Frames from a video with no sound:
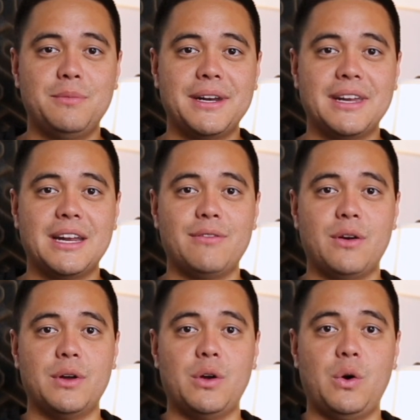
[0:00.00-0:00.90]
but again, if I
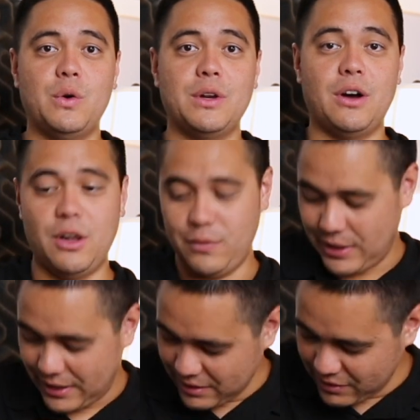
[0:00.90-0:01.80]
want to hold it all the way
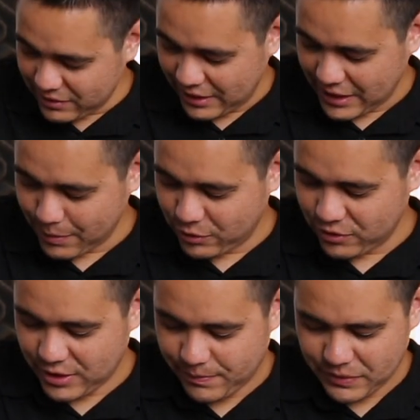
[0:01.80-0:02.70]
like this, it
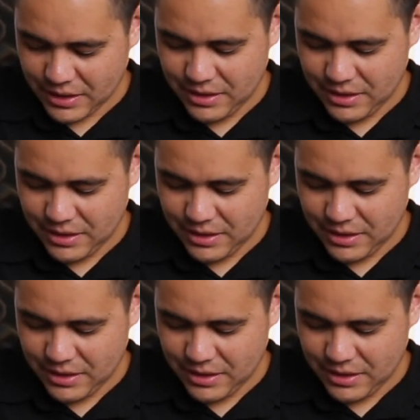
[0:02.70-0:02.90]
captures it.